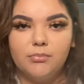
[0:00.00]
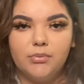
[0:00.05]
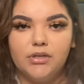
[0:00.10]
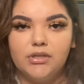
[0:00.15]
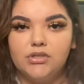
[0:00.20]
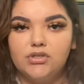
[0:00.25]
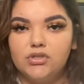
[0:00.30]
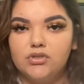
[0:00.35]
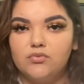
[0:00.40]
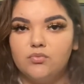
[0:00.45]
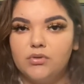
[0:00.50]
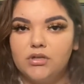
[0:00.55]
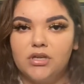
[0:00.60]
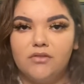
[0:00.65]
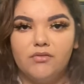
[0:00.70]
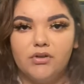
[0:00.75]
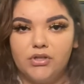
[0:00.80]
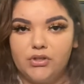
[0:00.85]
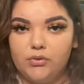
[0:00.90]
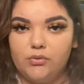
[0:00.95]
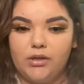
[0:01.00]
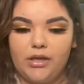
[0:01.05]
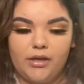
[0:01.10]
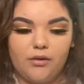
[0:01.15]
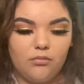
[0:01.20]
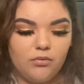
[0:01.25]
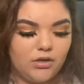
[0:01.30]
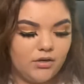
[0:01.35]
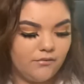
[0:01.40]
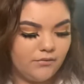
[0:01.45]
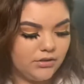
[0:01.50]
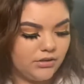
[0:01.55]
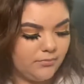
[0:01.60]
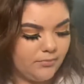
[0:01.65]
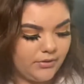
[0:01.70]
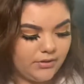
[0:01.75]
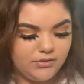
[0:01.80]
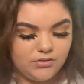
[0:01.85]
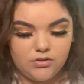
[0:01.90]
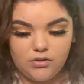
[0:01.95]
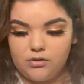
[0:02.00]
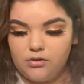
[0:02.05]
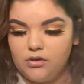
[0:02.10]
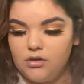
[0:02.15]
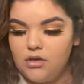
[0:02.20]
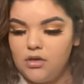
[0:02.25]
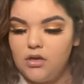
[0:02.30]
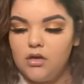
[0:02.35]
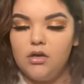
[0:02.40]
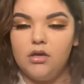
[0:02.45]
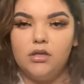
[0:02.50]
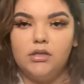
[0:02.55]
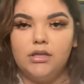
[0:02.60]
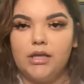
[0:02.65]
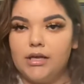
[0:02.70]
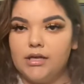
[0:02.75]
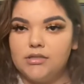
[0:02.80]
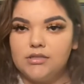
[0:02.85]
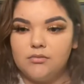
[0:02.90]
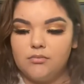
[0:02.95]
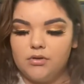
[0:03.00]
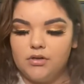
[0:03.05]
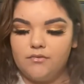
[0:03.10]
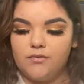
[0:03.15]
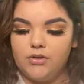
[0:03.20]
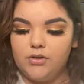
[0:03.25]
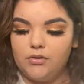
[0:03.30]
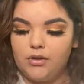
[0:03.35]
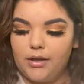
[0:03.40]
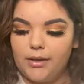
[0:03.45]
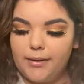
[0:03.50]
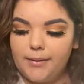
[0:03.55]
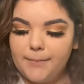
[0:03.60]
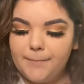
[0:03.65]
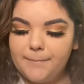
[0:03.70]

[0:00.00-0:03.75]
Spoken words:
but it's just whatever you like, whatever depends on, like I said, whatever you like.